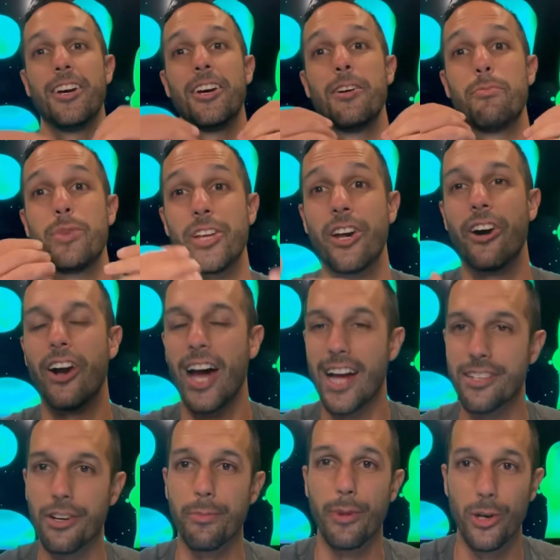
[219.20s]

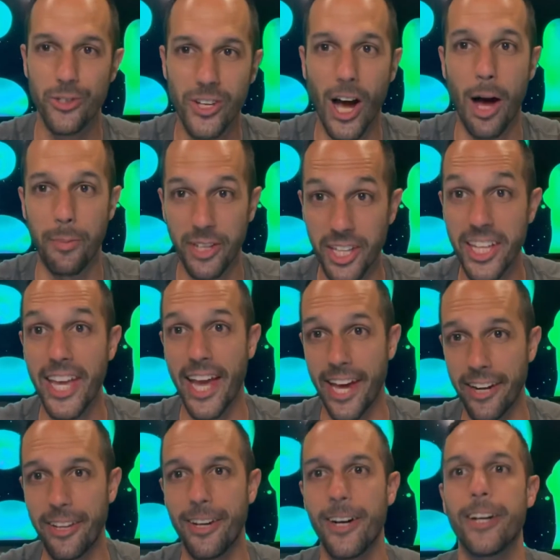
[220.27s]
PRIs are most commonly
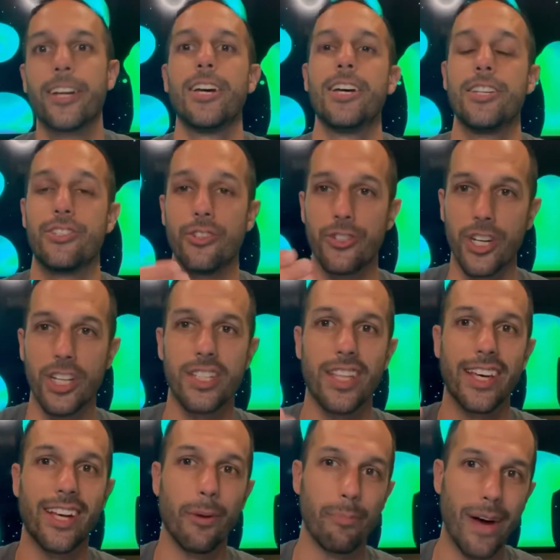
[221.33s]
analog, so just
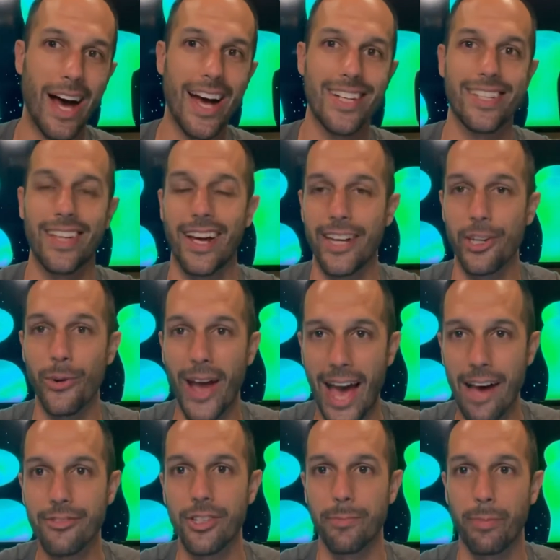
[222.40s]
like a POTS line, you
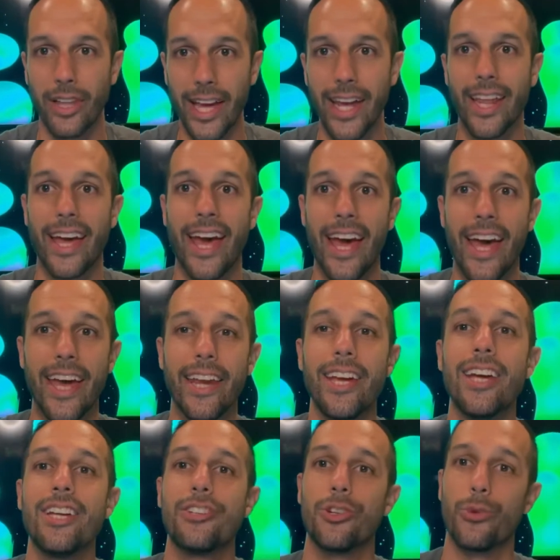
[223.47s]
have to plan ahead
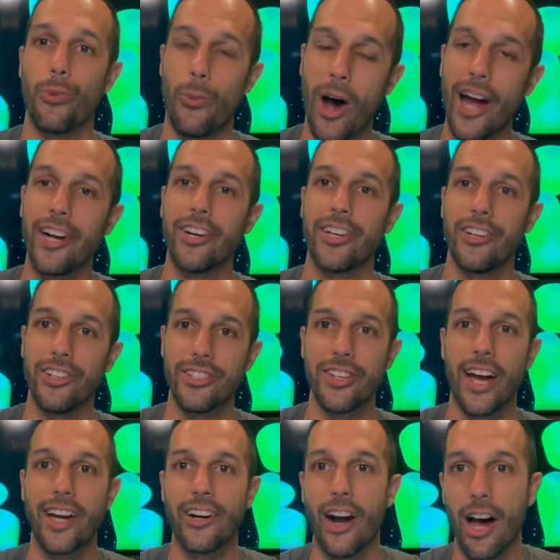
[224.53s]
to wire your
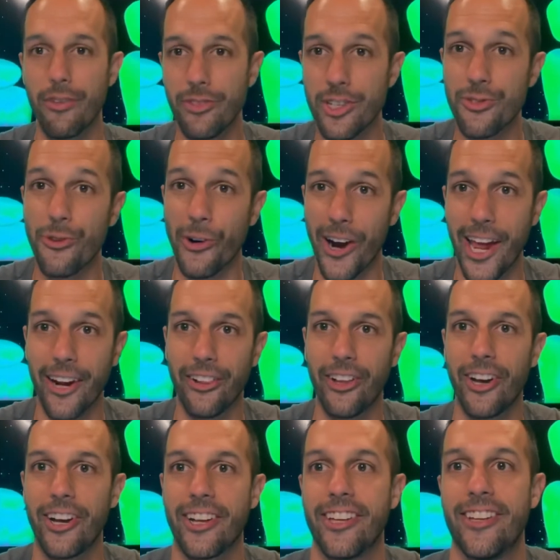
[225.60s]
entire office for
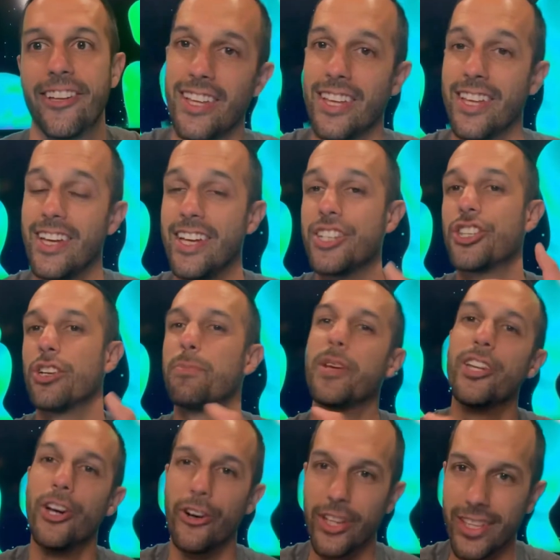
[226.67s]
analog. It should be
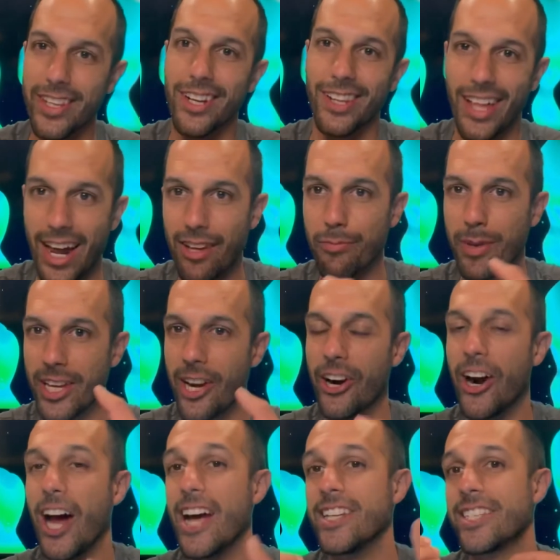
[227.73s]
noted that a lot of
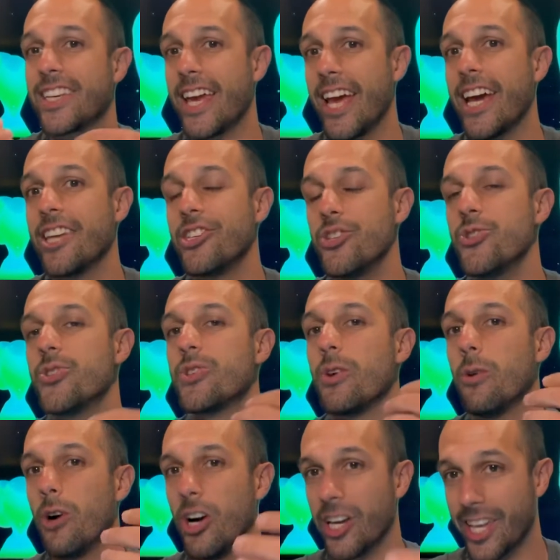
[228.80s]
PRIs can use
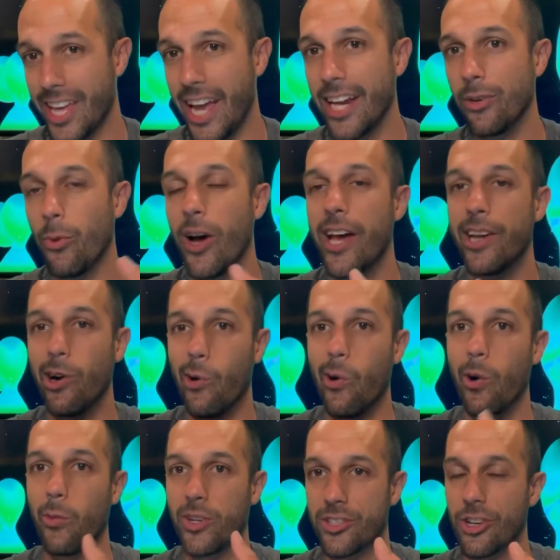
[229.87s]
a gateway
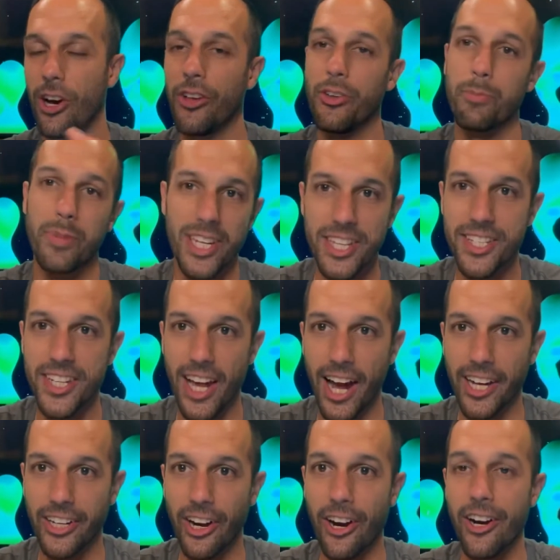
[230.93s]
or what's called a
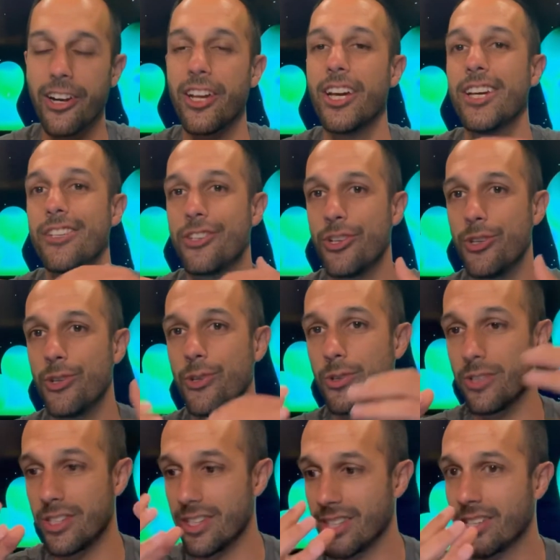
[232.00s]
PCI card to
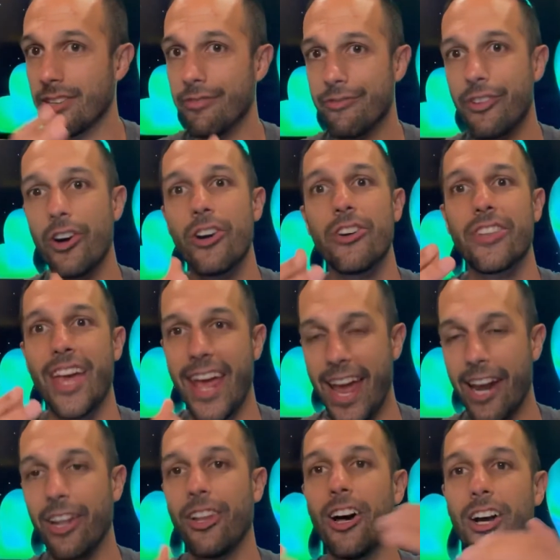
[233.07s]
convert the
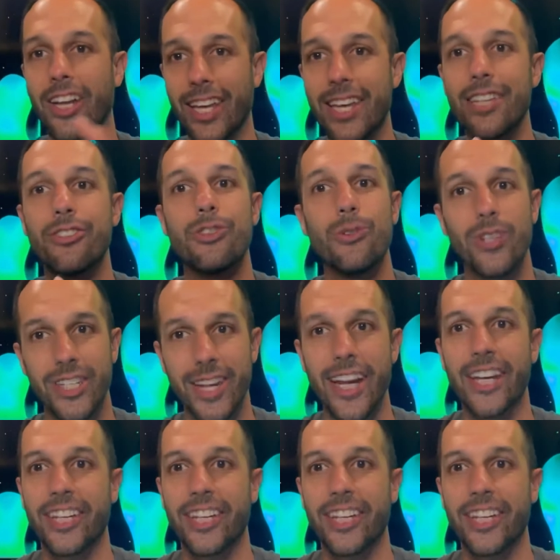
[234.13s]
analog into a data